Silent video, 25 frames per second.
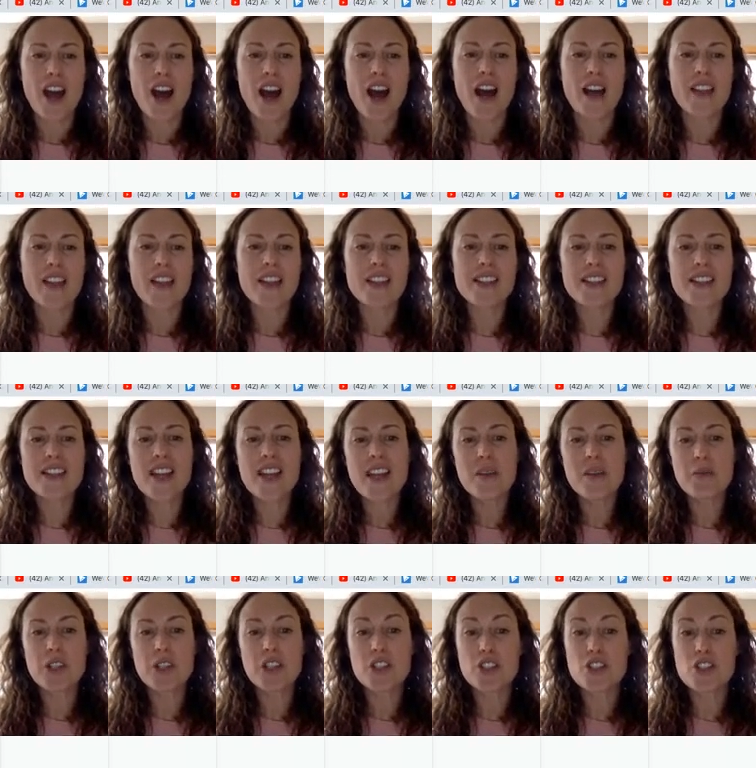Let's say I'm
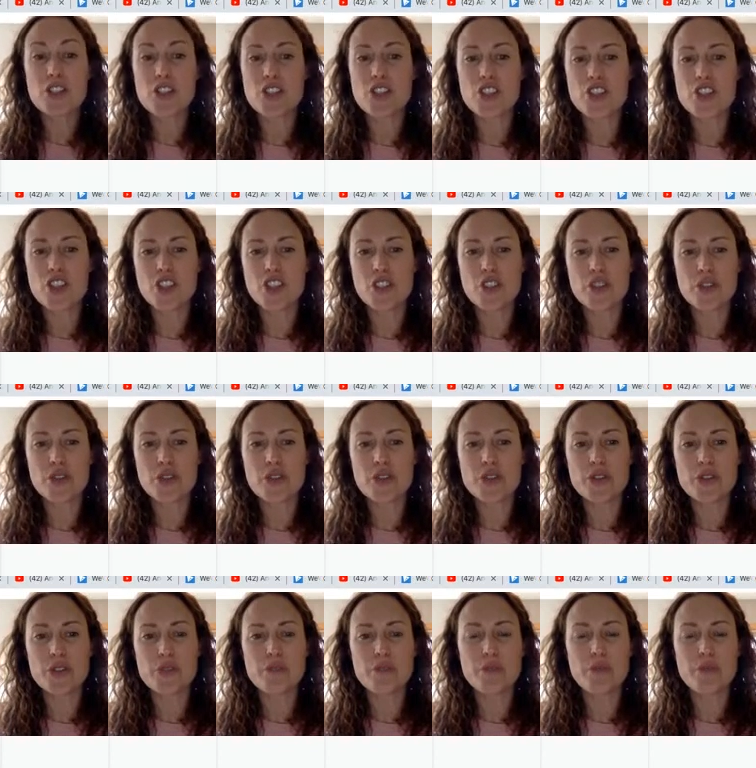going to
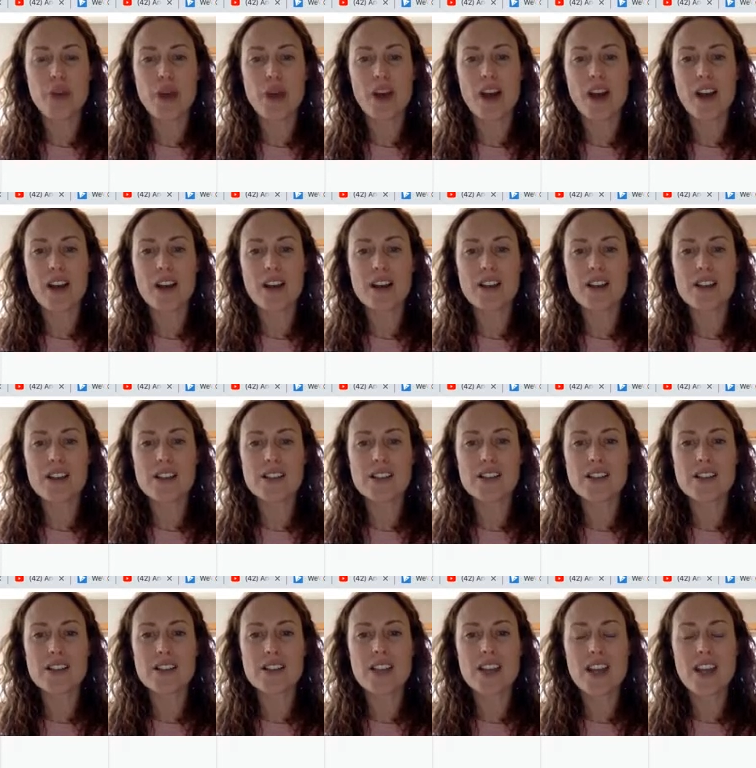choose
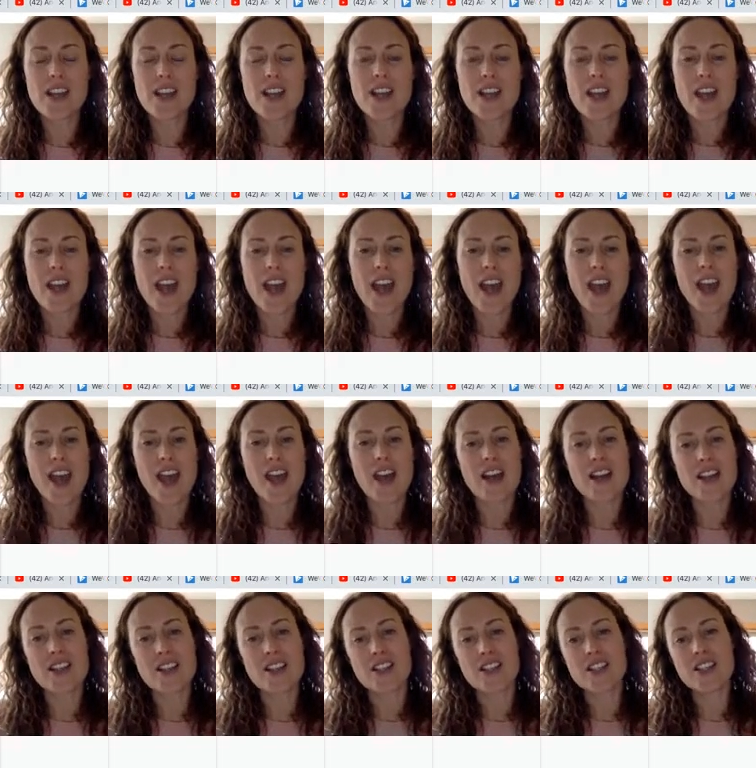Mars
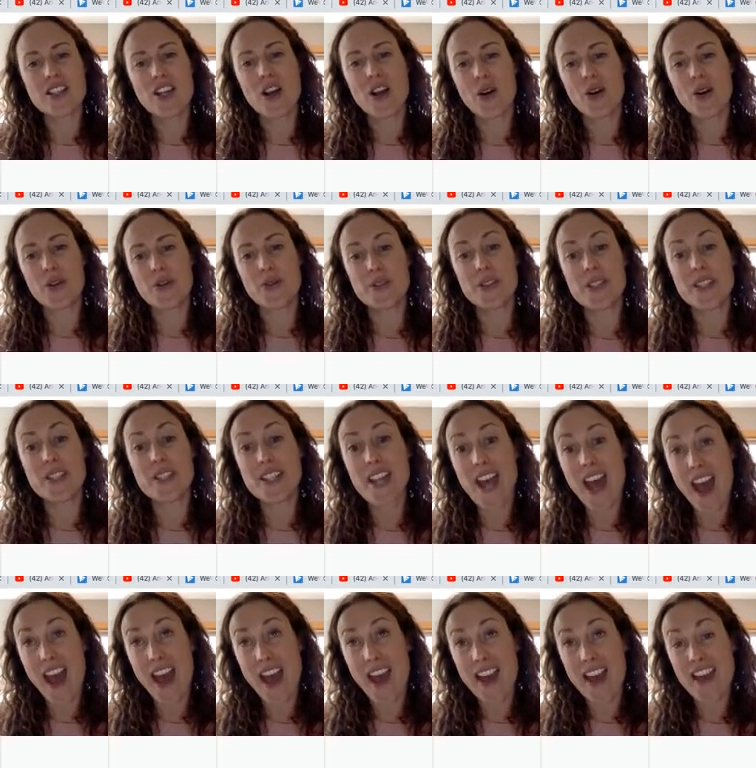and
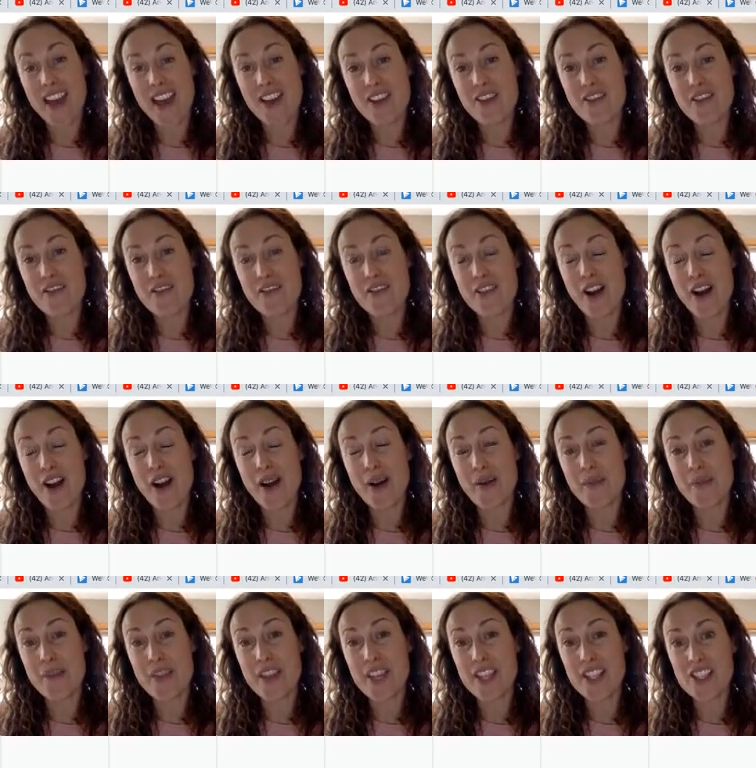Jose
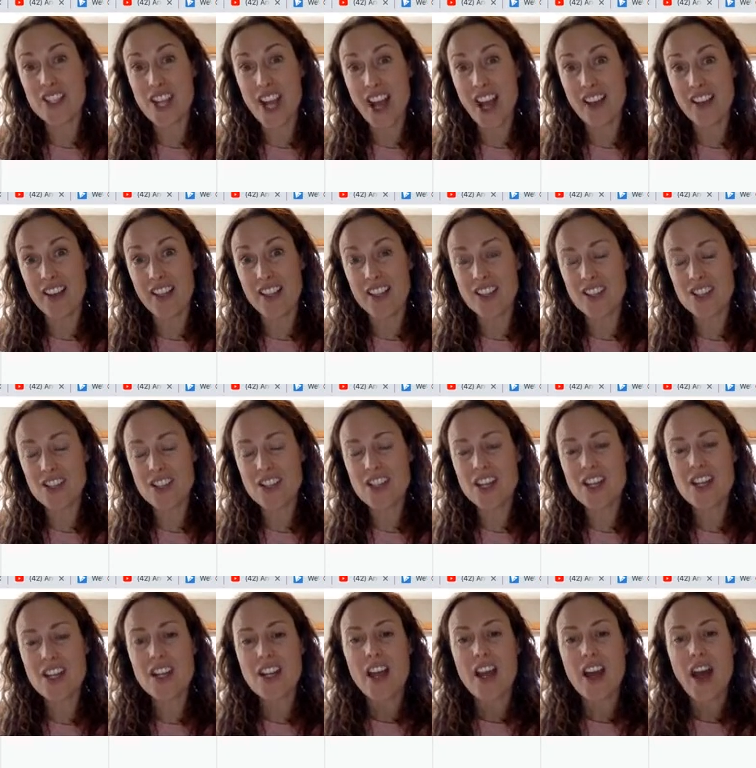from the challenge.
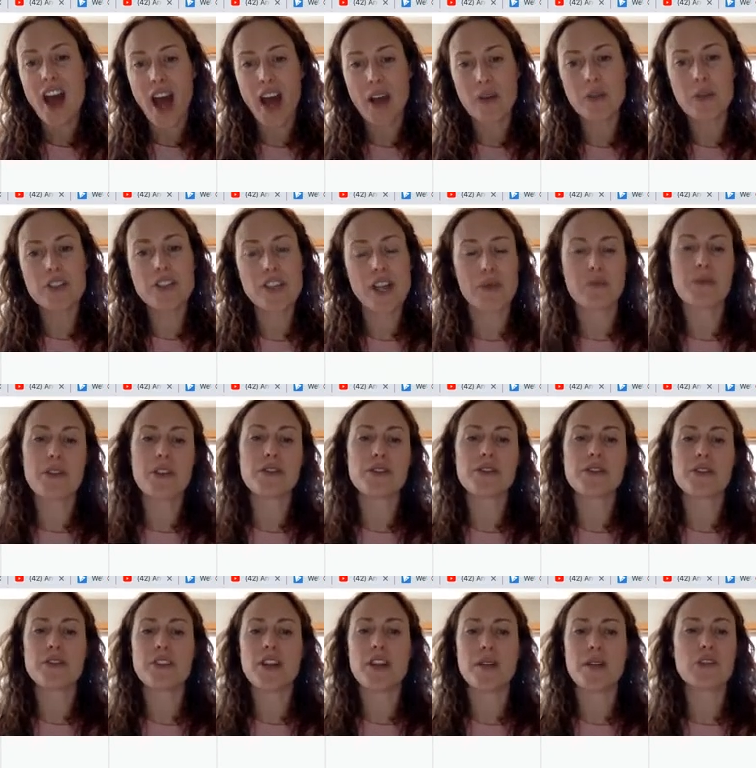I would type those
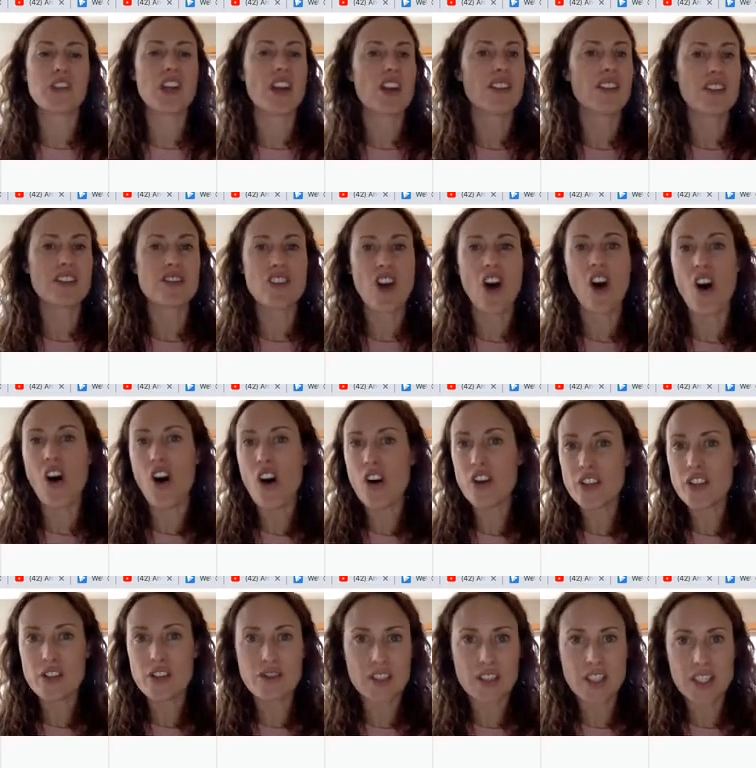two names there. That's all
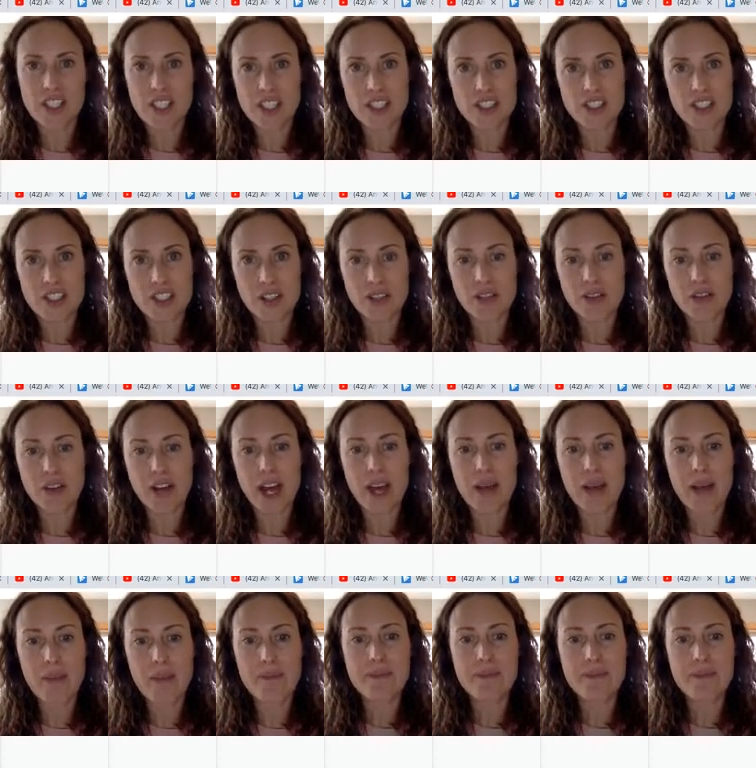you really need to do, okay?